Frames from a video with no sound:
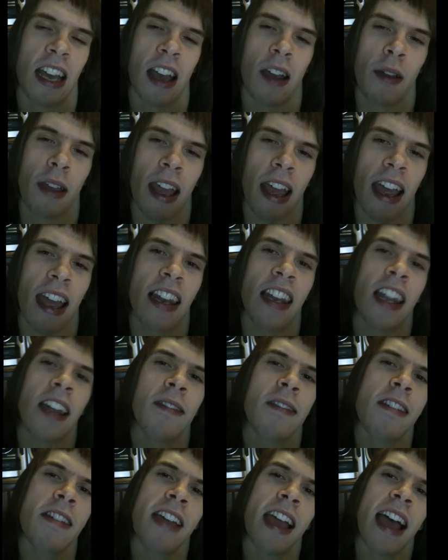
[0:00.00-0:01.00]
Okay, I
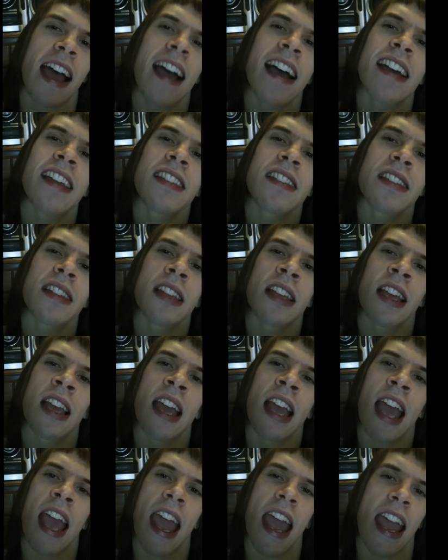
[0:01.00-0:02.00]
love you guys,
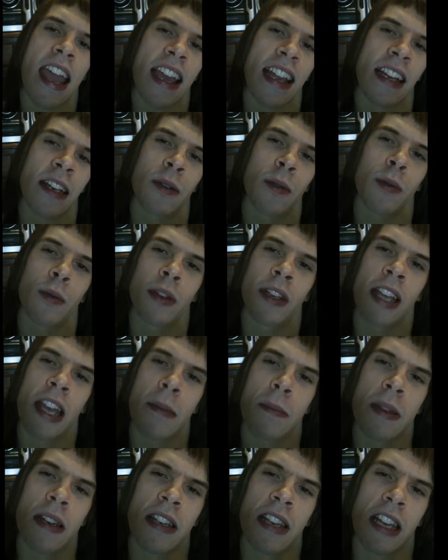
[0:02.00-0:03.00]
and
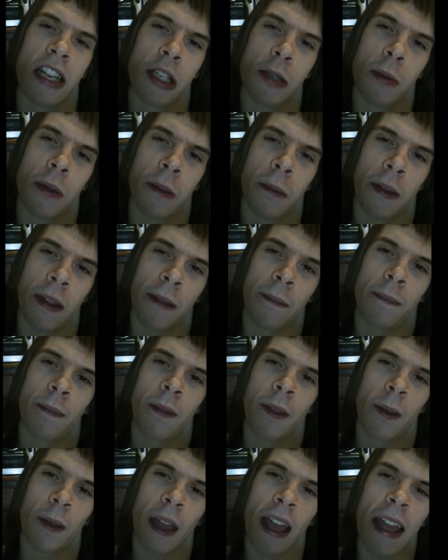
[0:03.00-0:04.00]
keep in touch with me,
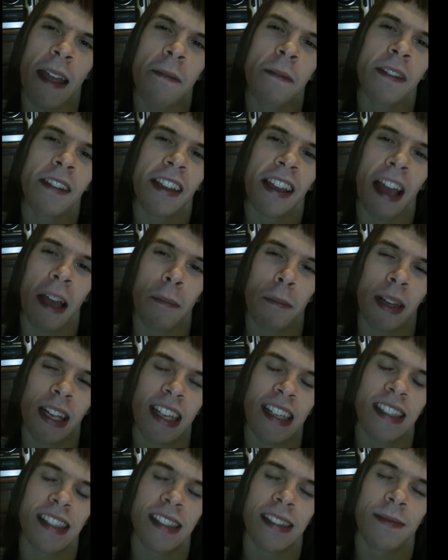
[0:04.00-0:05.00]
okay? God
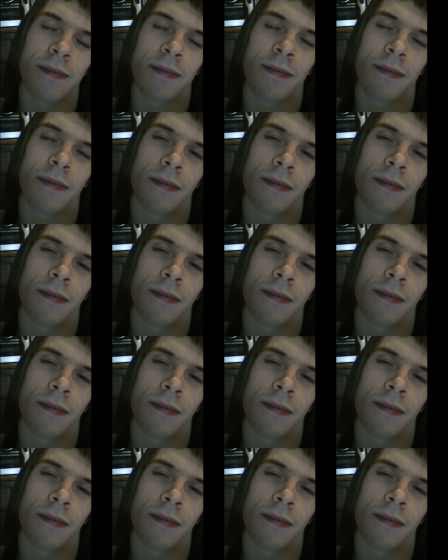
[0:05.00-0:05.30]
bless.